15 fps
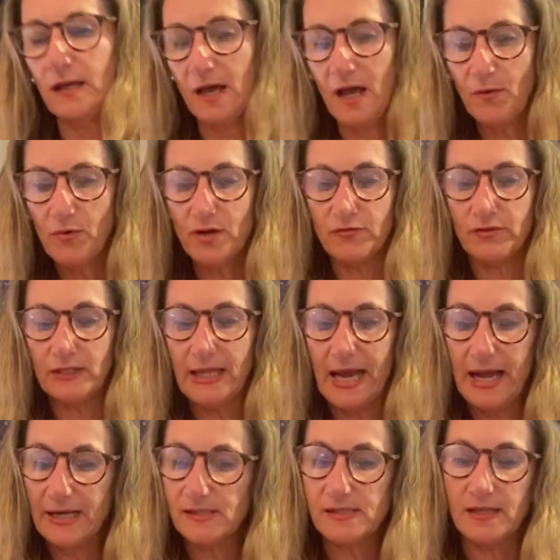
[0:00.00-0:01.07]
I want to
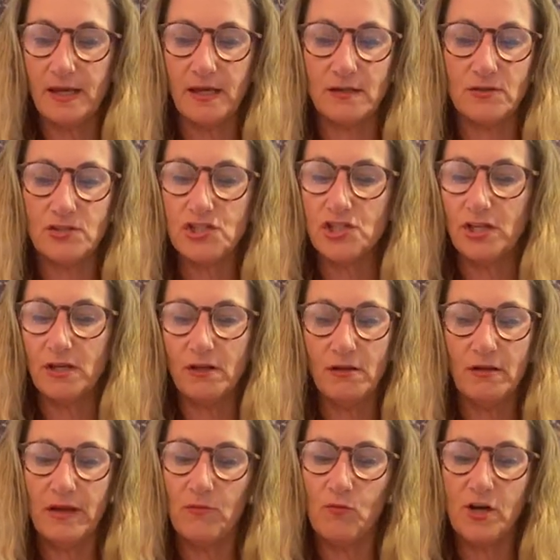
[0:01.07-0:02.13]
relax and
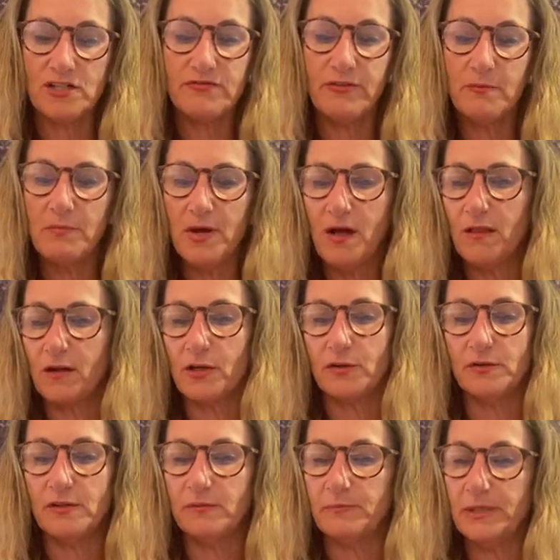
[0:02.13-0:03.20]
chill and watch football or go
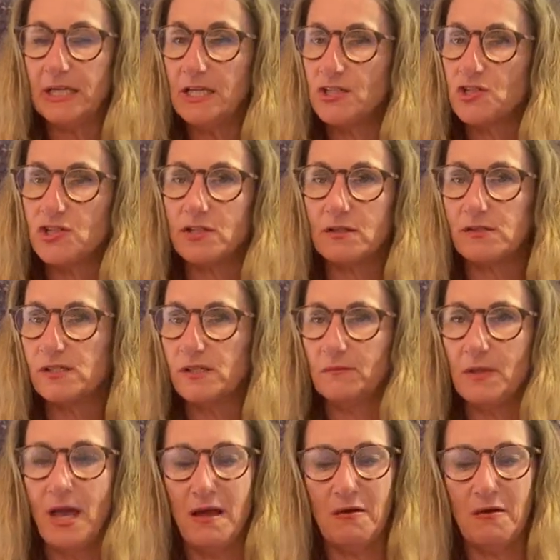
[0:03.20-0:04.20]
to the beach or something.